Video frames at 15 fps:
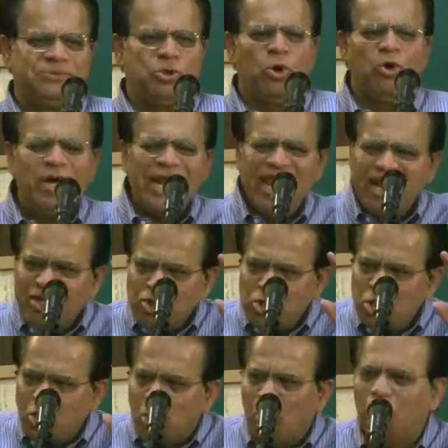Don't
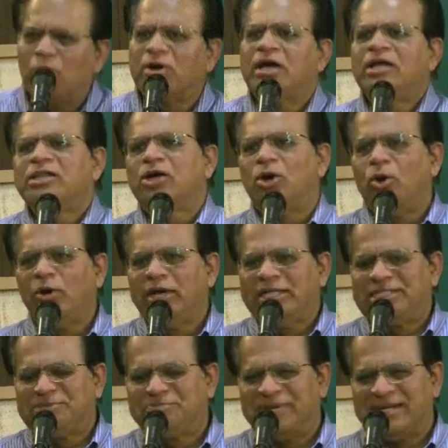ignore the
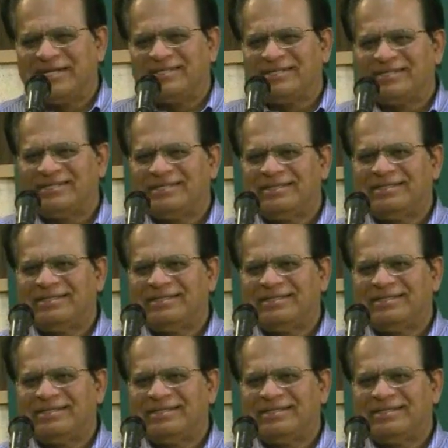Holy Spirit.